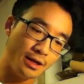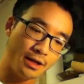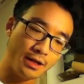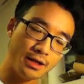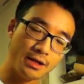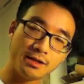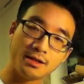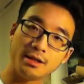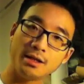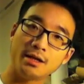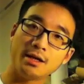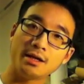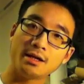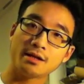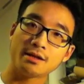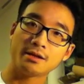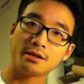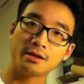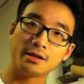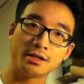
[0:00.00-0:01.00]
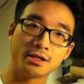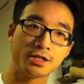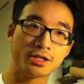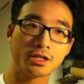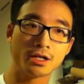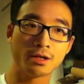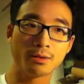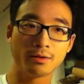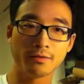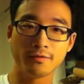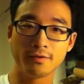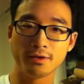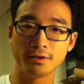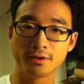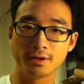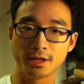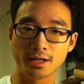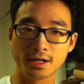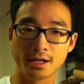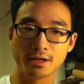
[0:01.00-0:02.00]
and yeah, I thought I'd just share it with
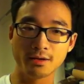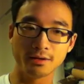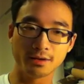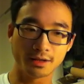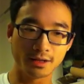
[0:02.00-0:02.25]
you right now,